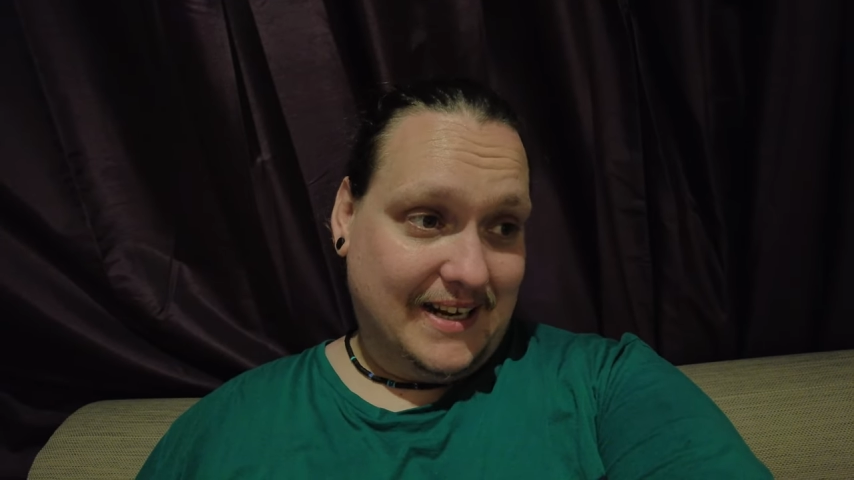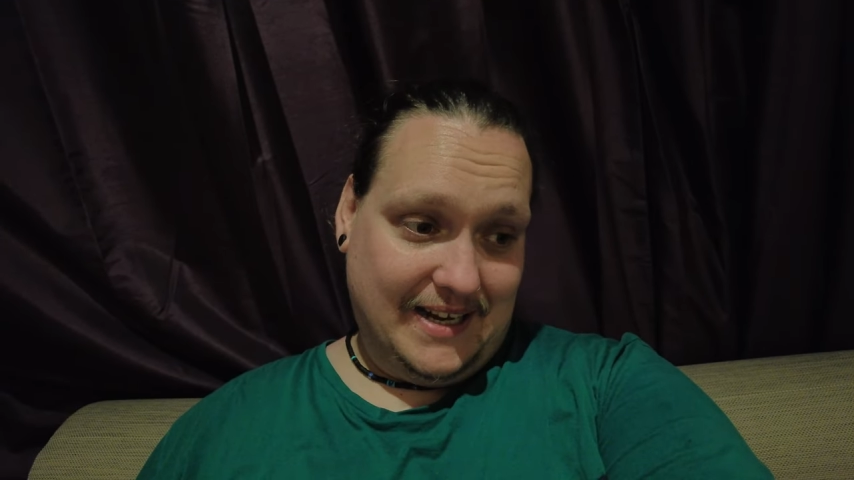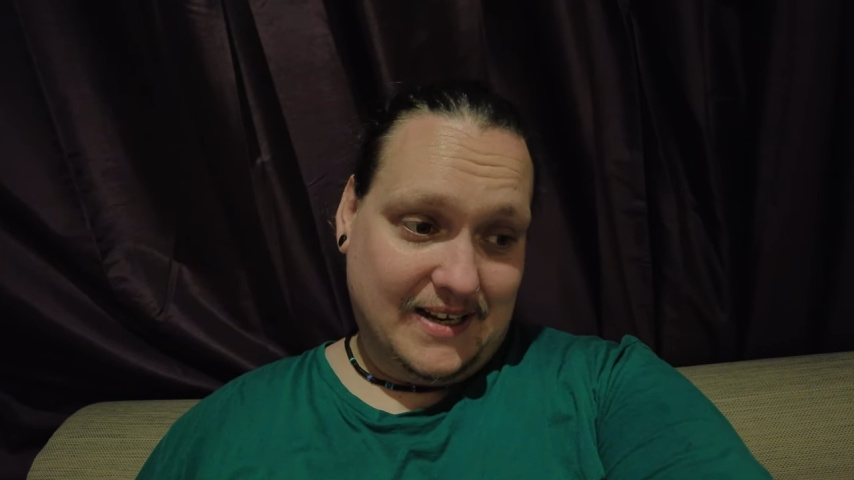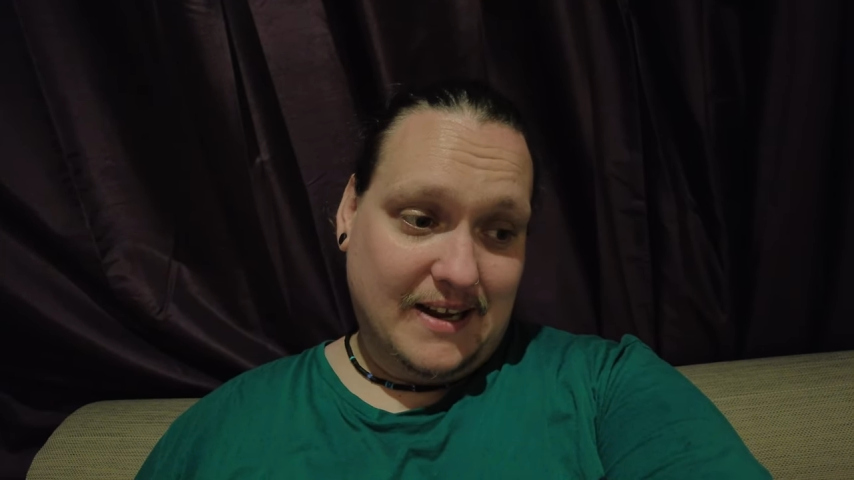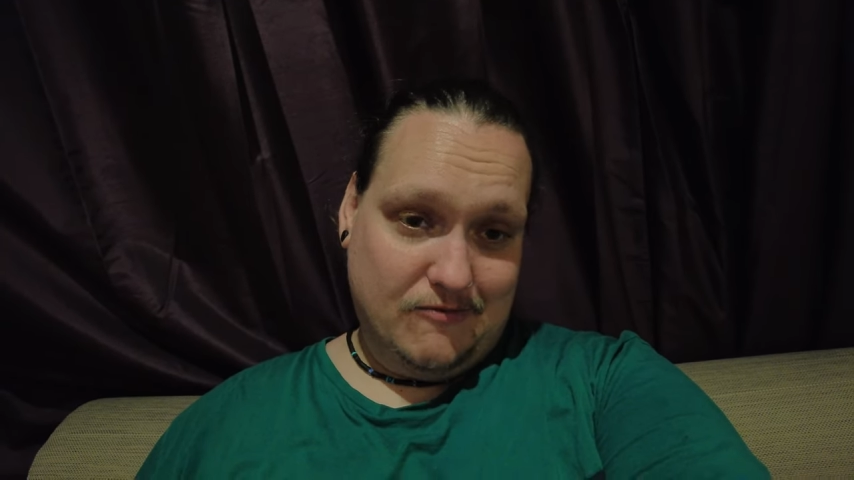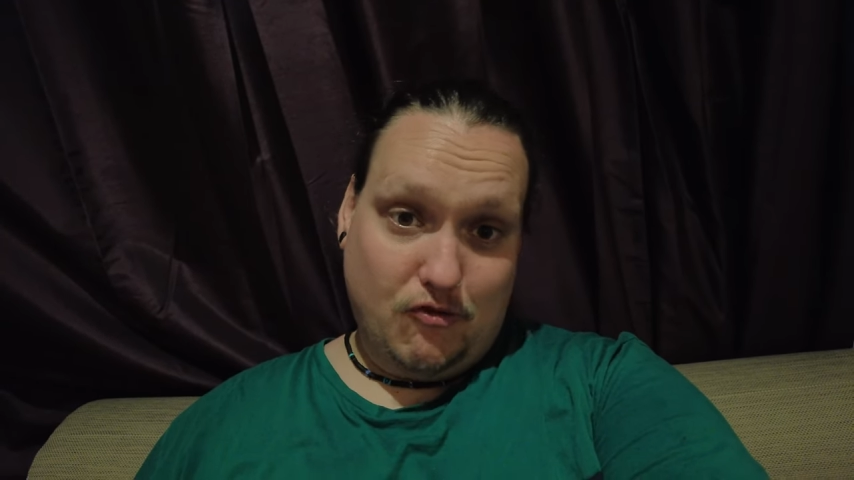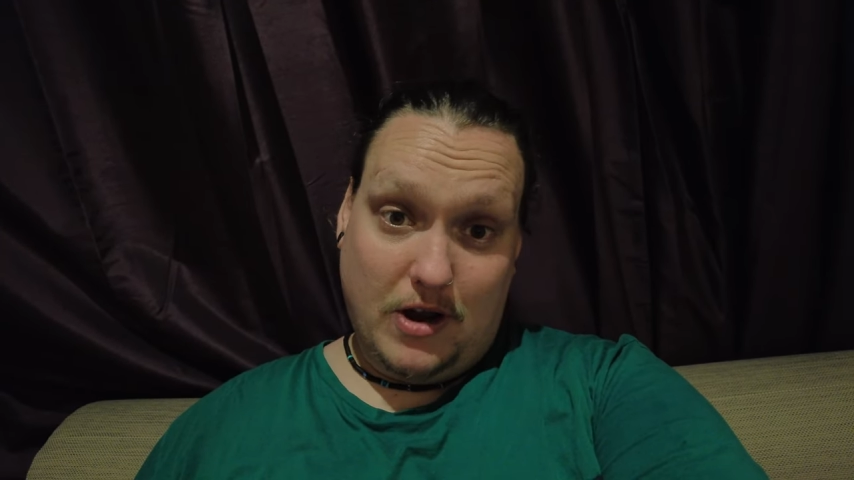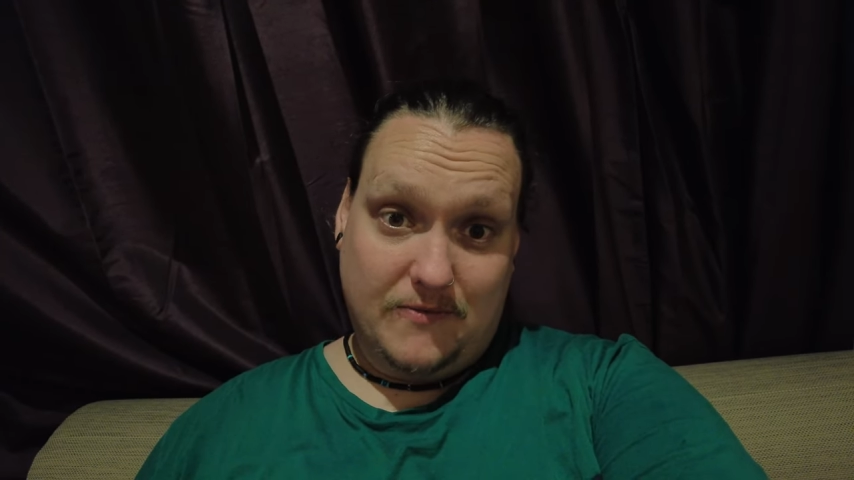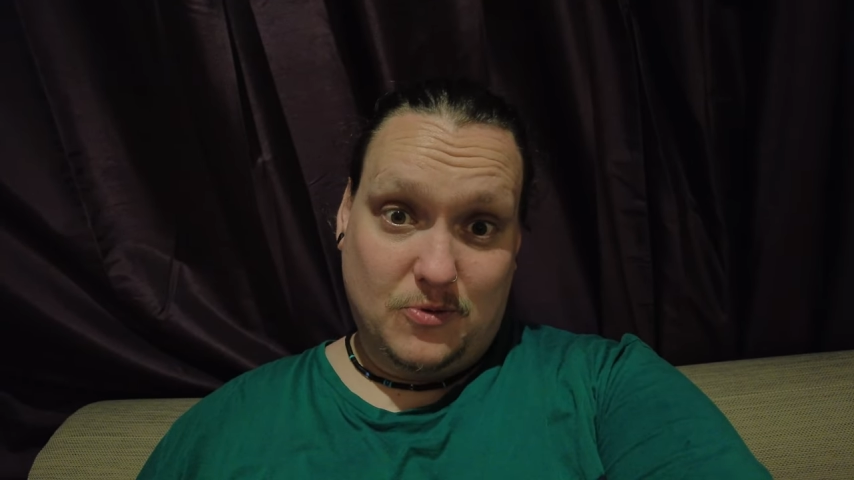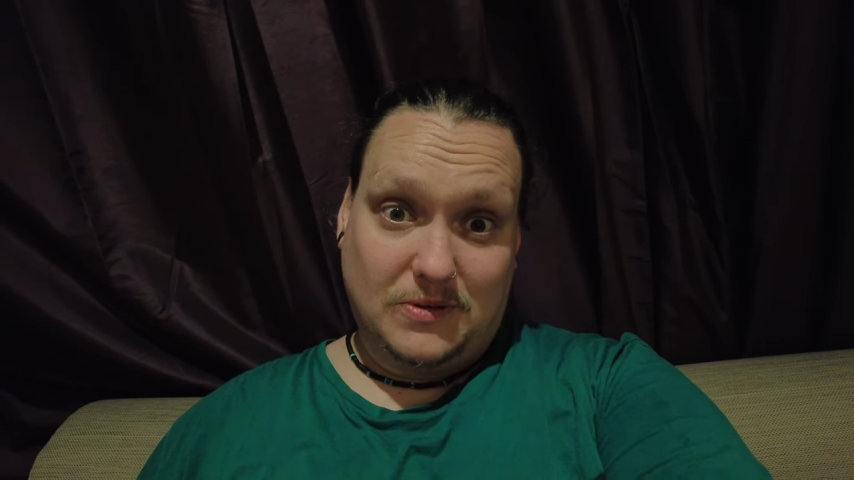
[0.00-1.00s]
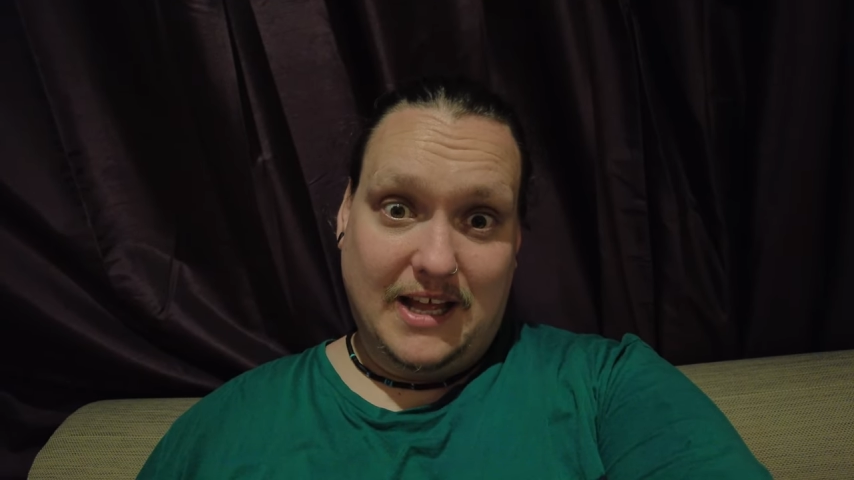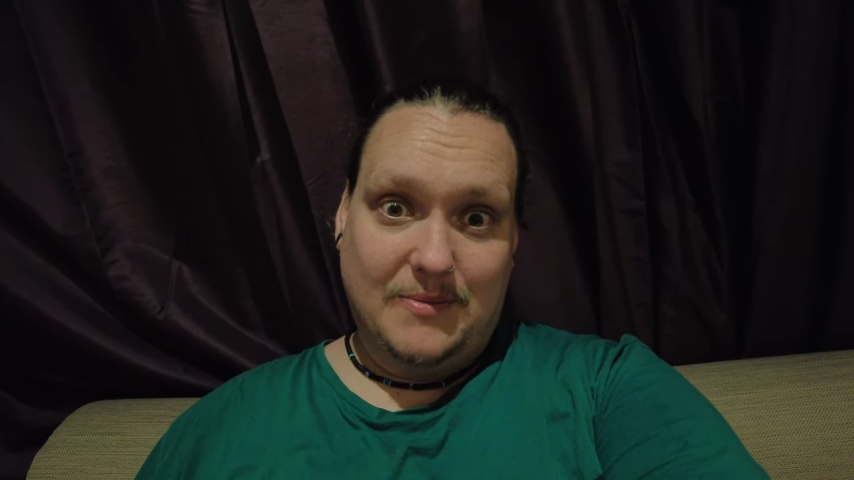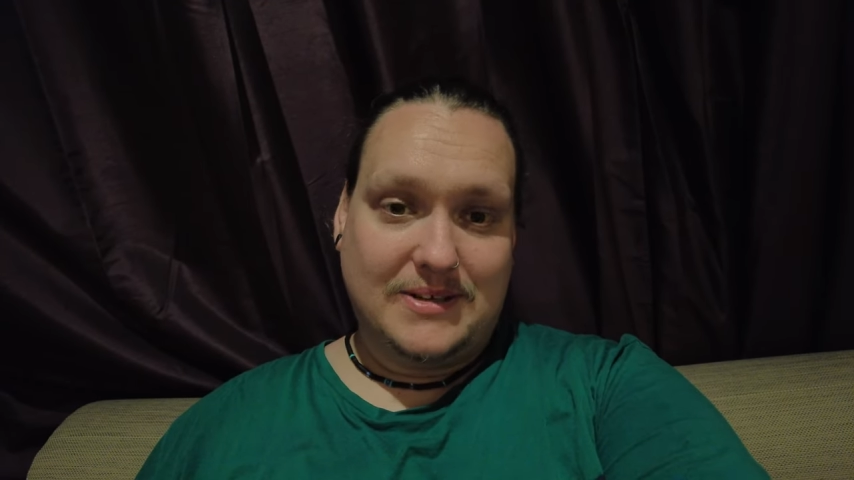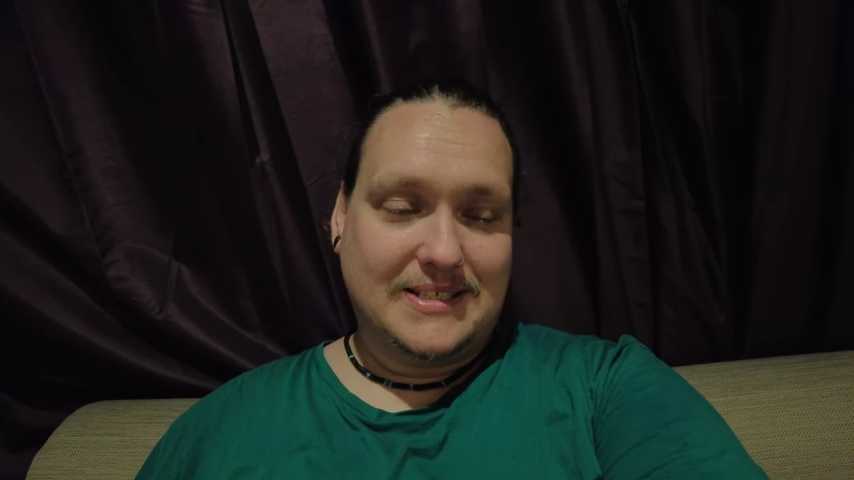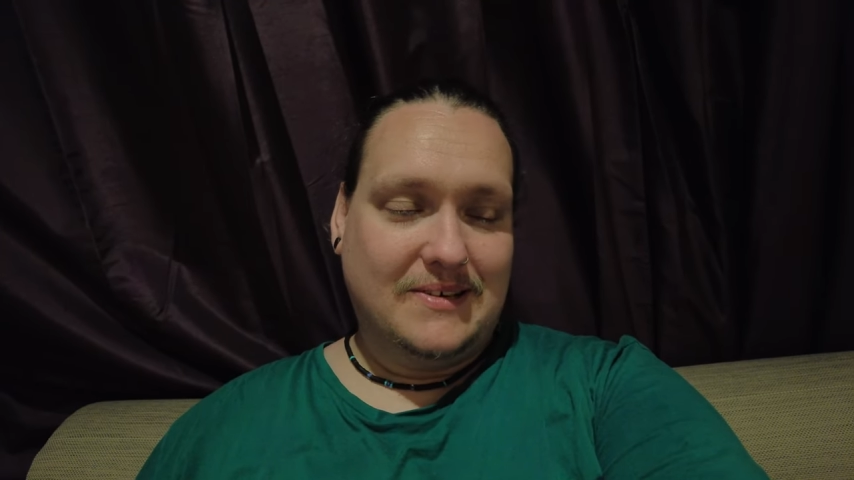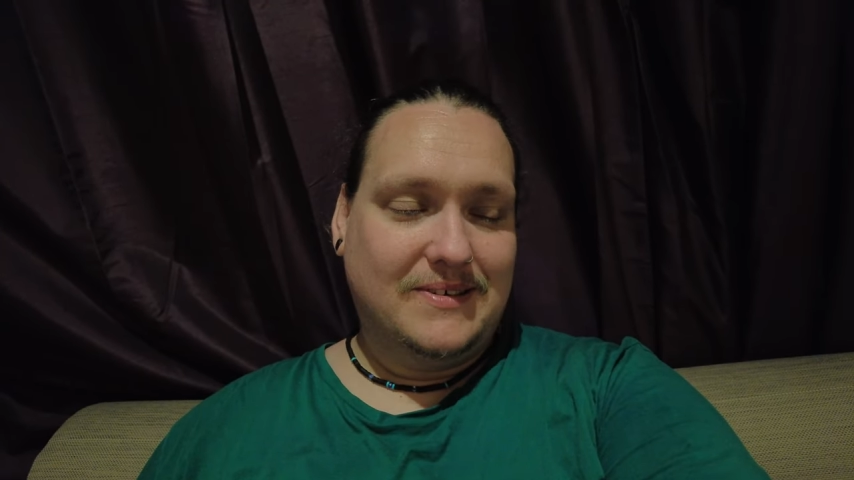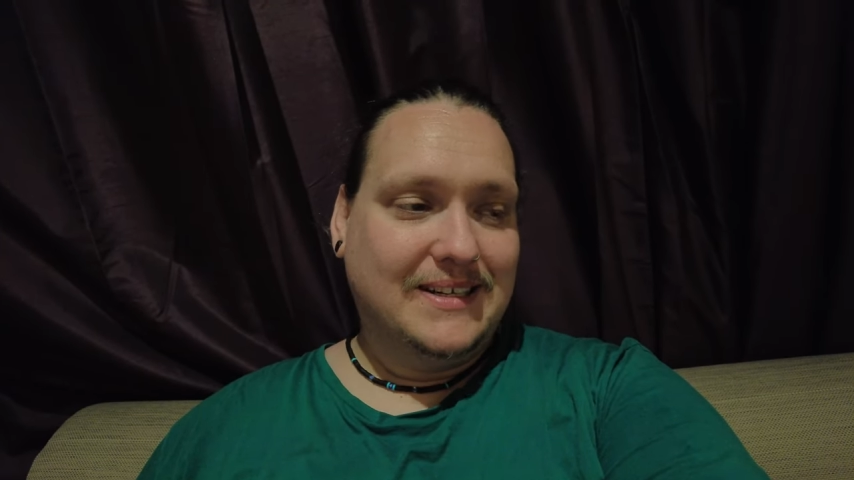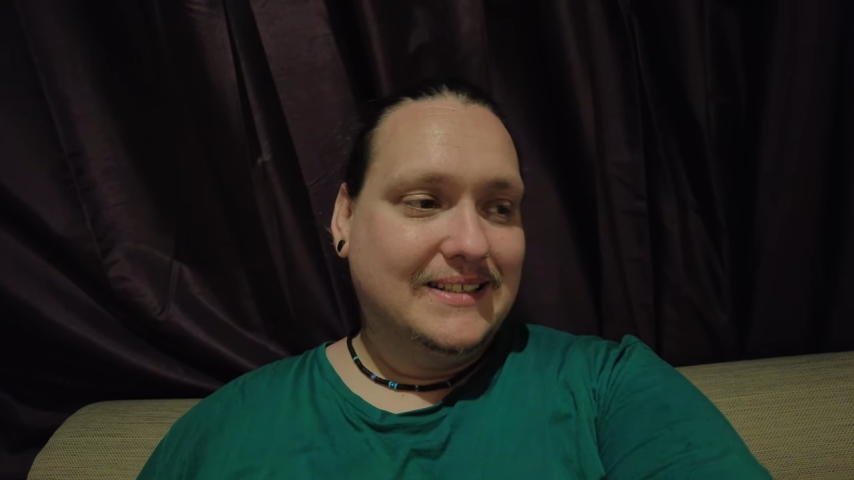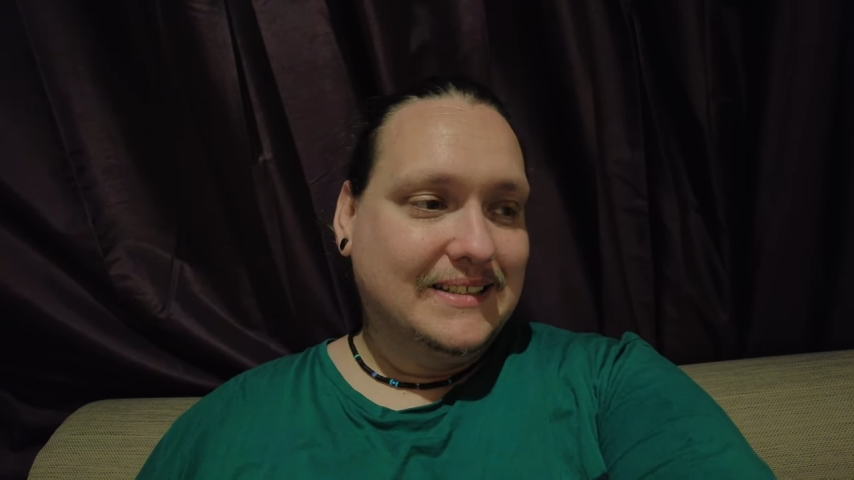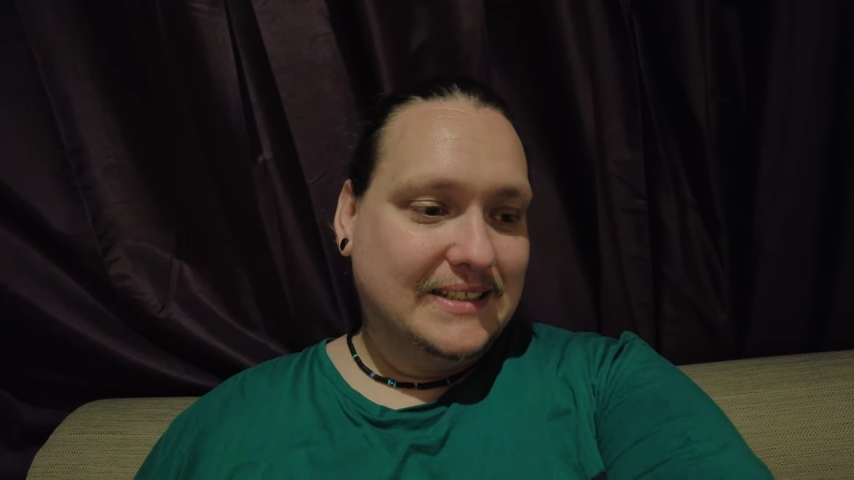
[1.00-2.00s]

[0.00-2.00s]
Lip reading: and it rivaled them, I tell you.